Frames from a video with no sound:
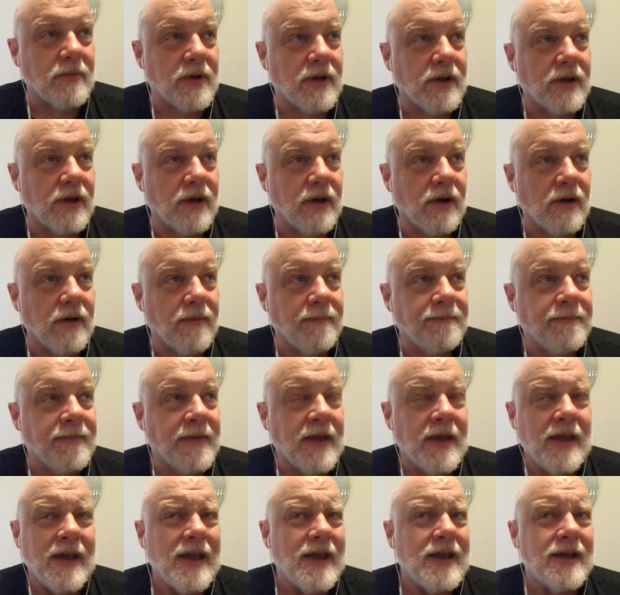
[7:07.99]
clear.
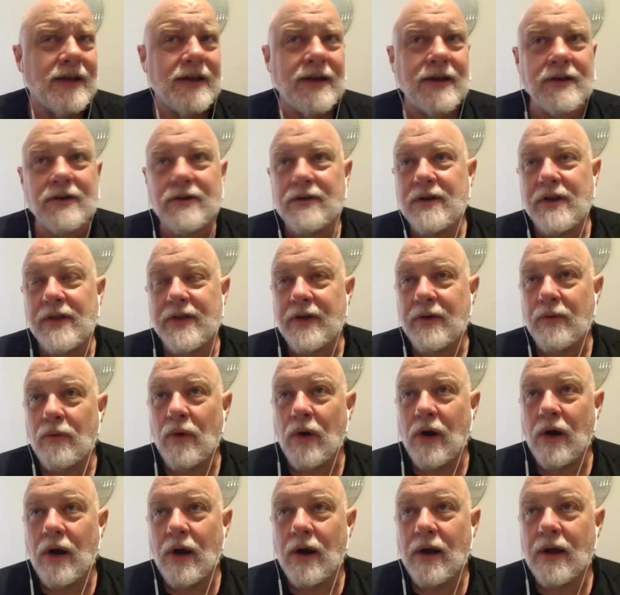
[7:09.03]
He didn't do anything
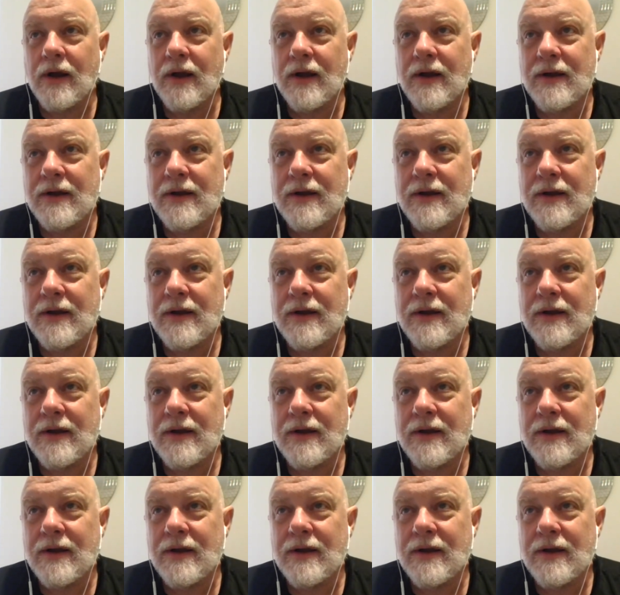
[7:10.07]
wrong.